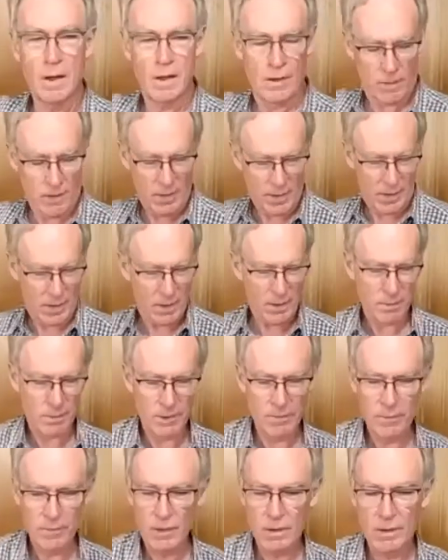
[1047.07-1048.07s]
Rightio,
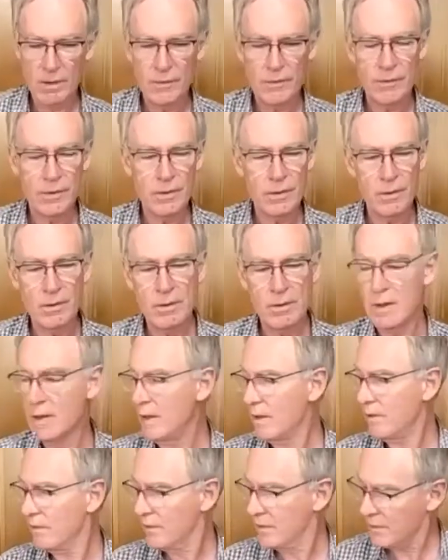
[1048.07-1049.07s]
moving on to the
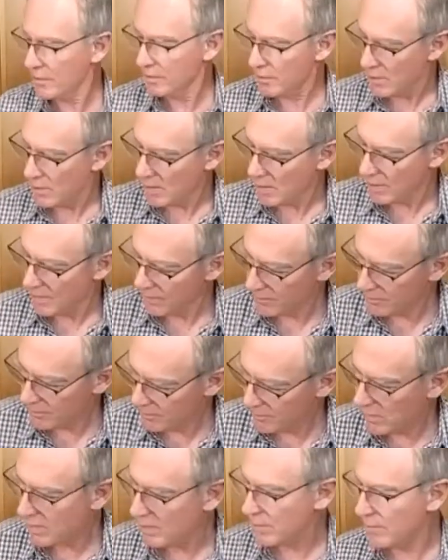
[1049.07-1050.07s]
next two wines.
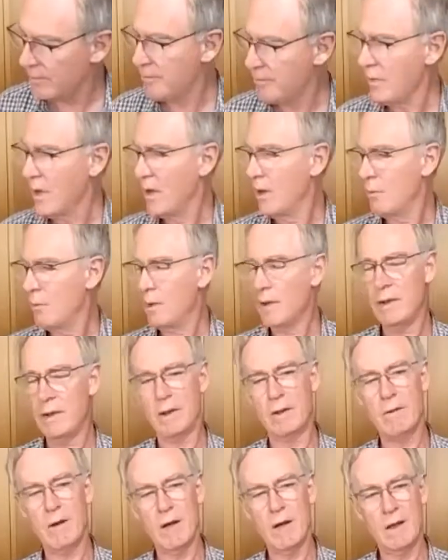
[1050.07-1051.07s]
We've got one of the
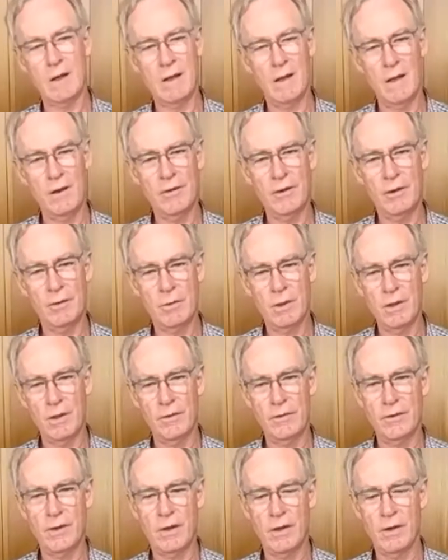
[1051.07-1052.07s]
great classic wine
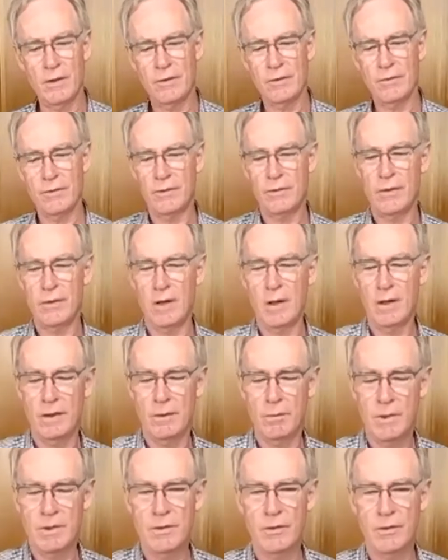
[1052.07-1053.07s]
styles of Australia,
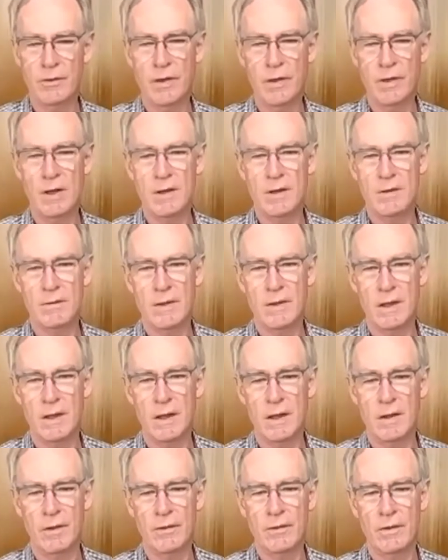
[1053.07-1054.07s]
which is Hunter
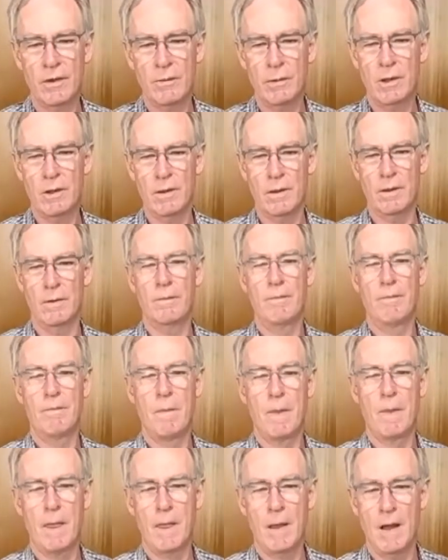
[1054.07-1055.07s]
Valley Semillon.
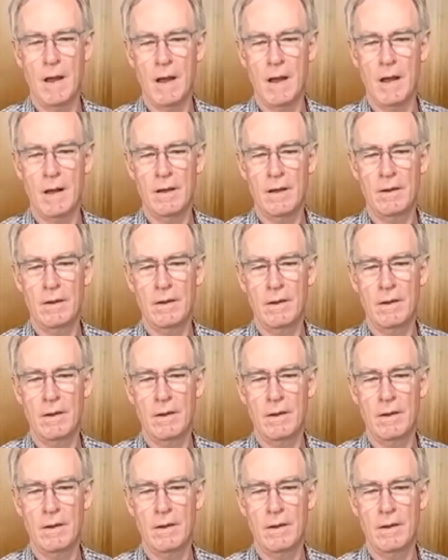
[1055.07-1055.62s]
And